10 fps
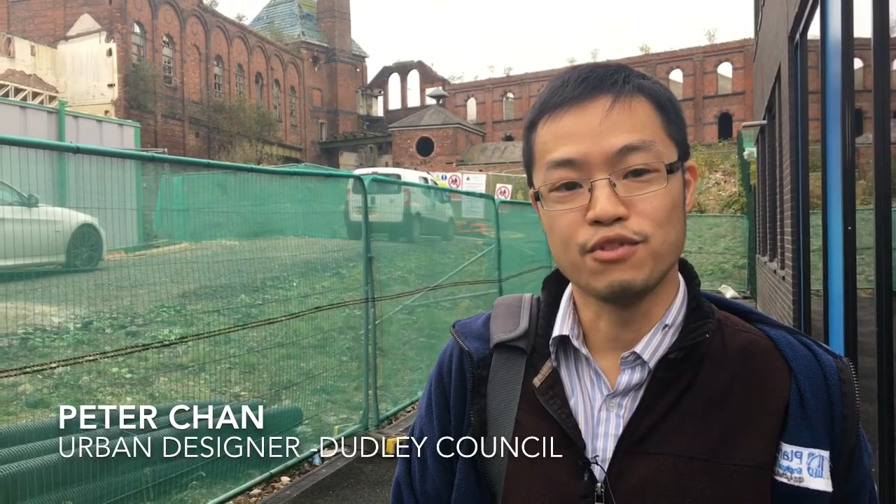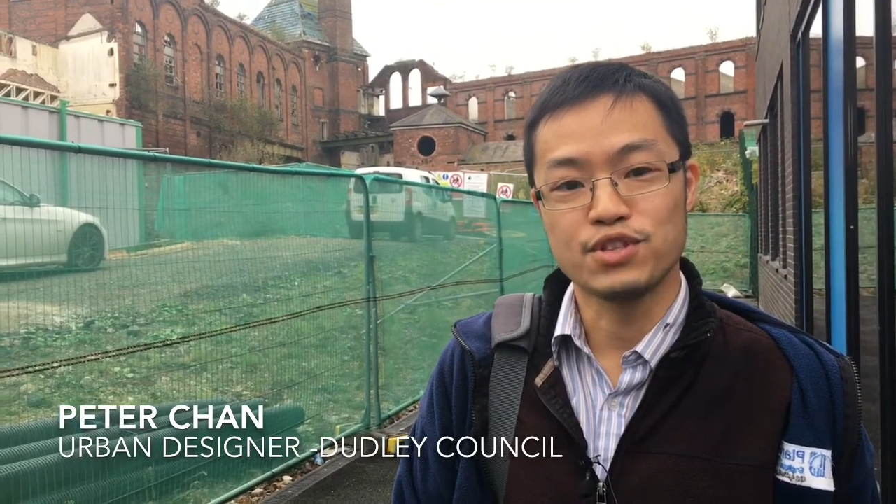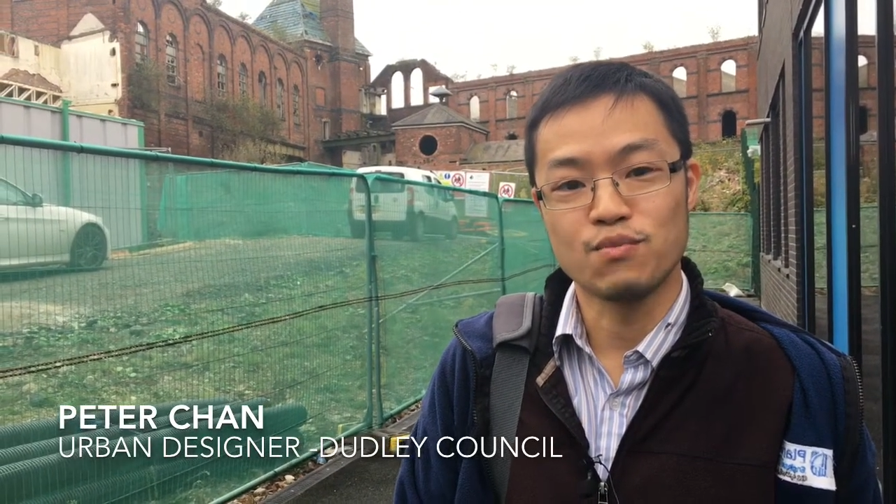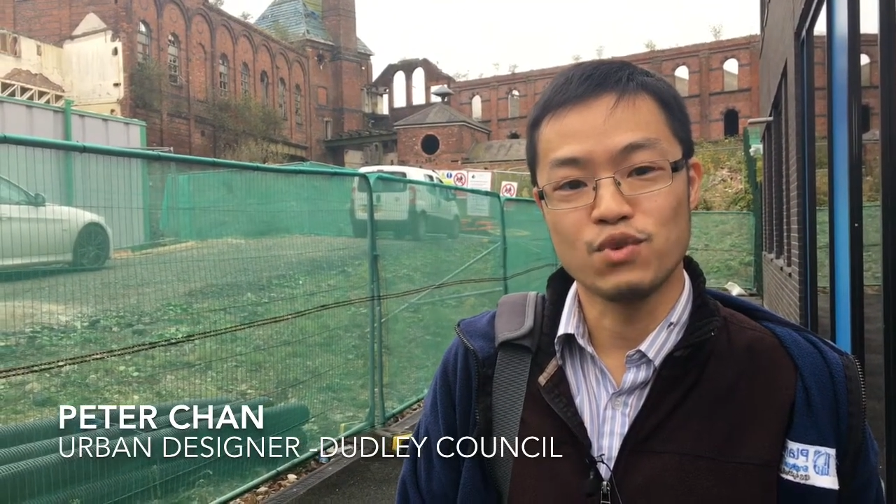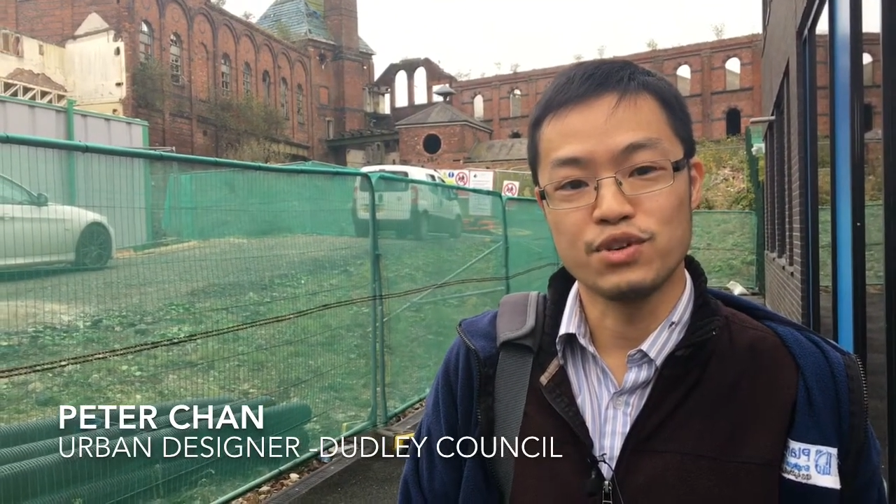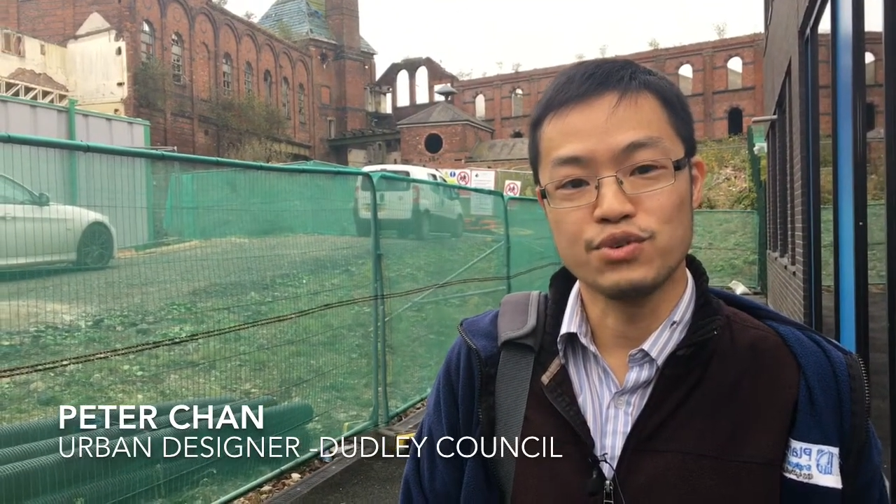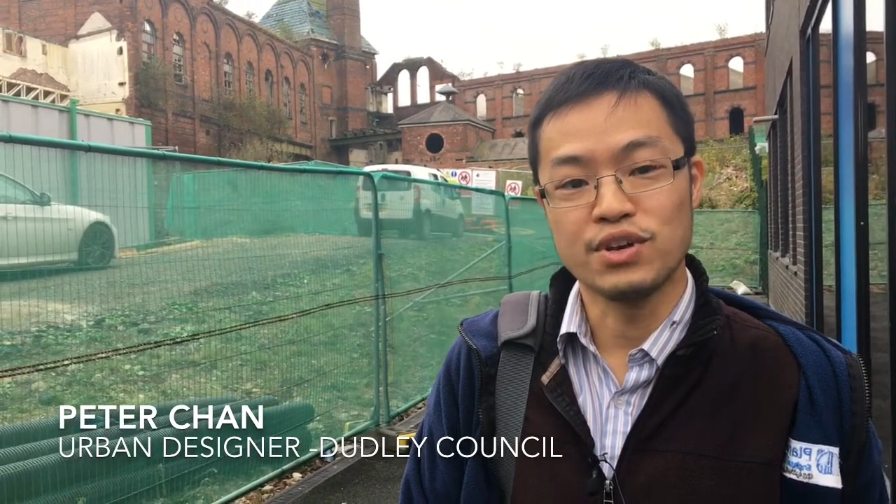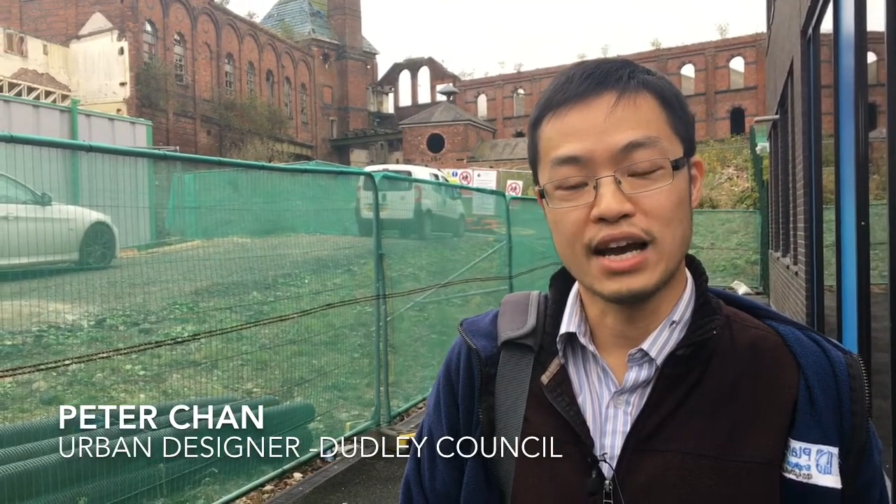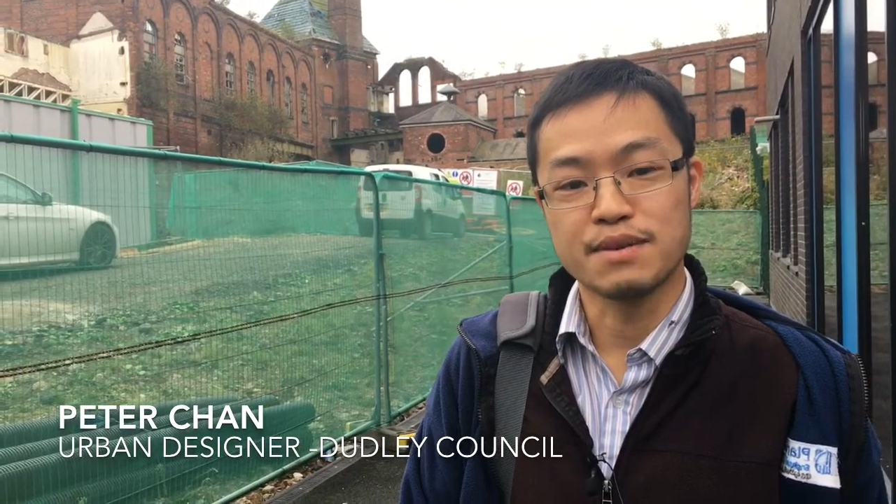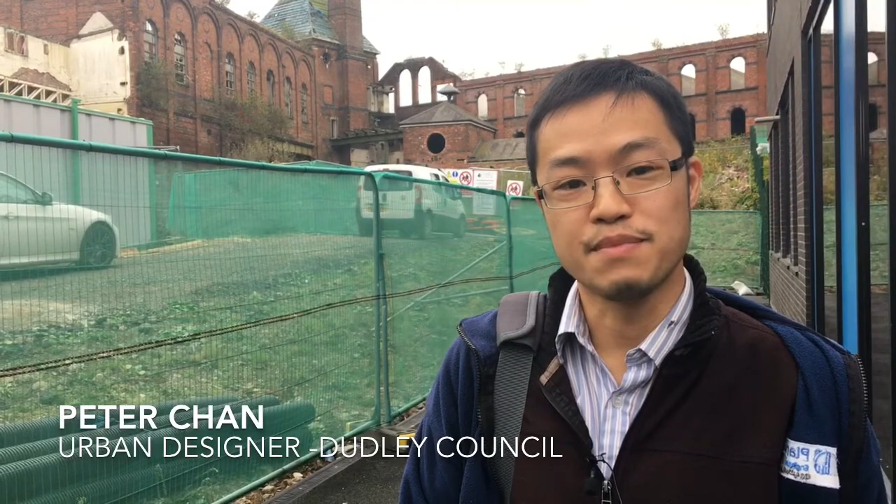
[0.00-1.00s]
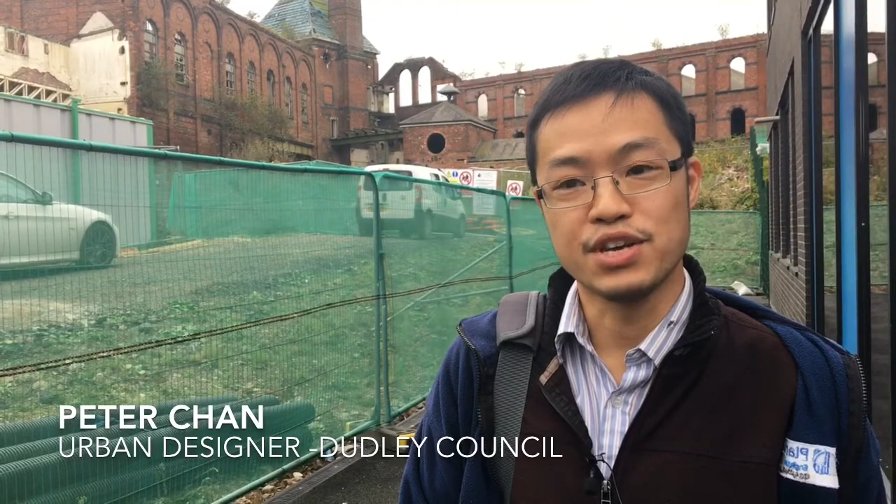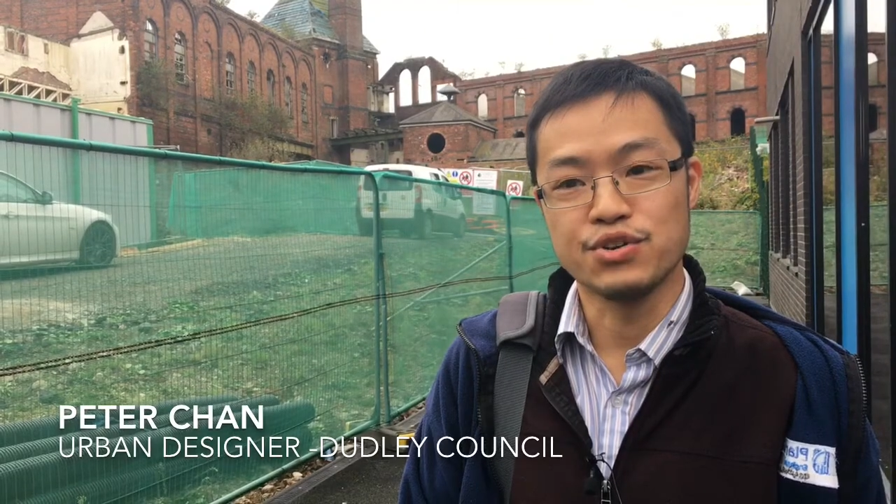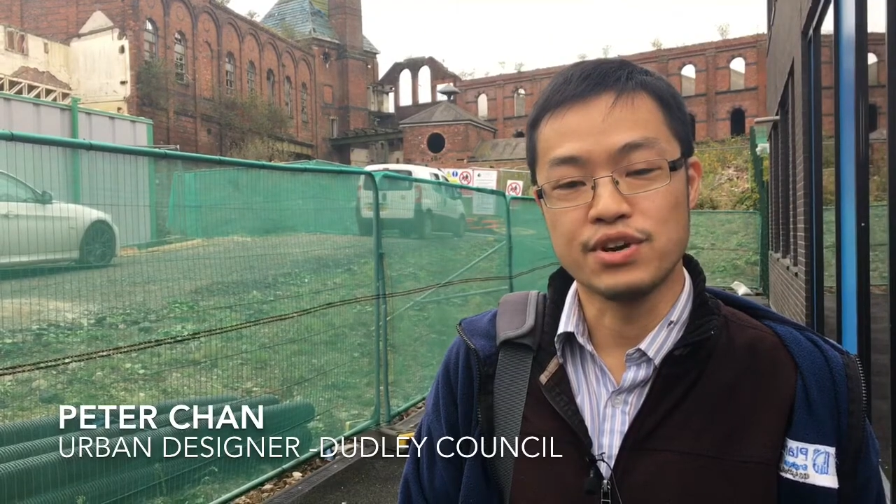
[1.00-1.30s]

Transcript: for someone who like me,